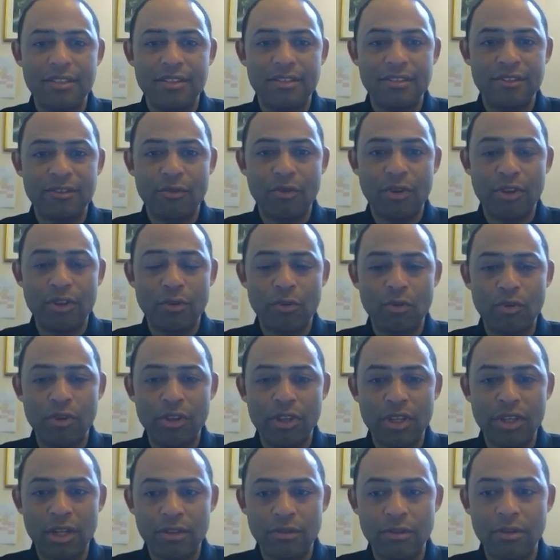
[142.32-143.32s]
He's quite a
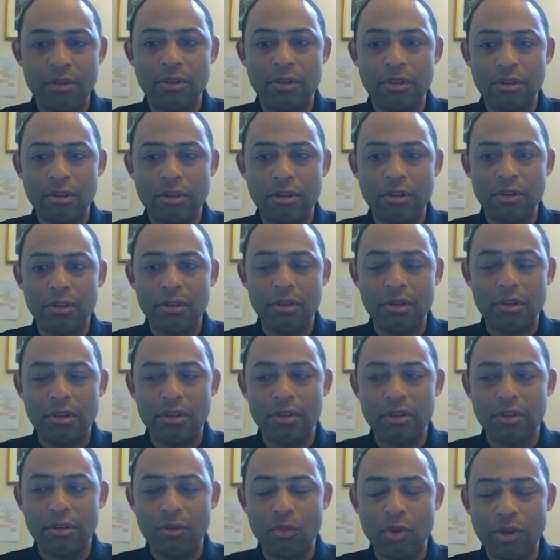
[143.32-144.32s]
young,
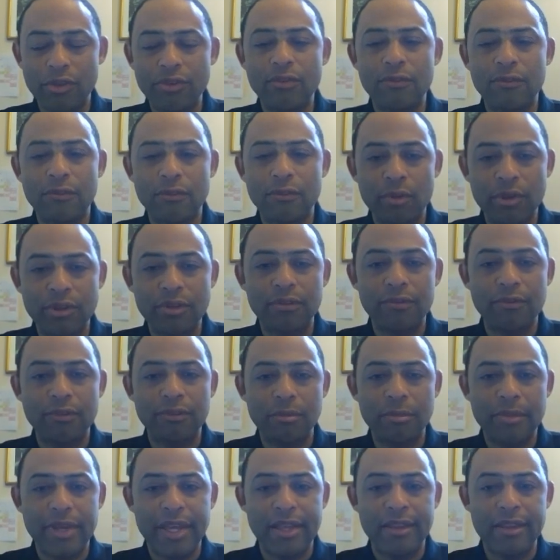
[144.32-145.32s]
a wonderful, wonderful
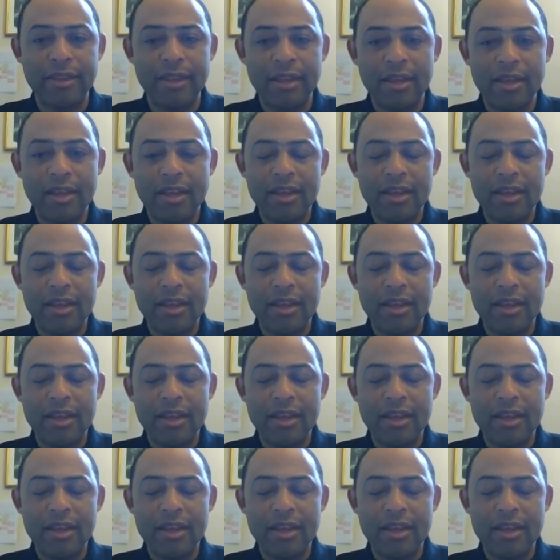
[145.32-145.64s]
man.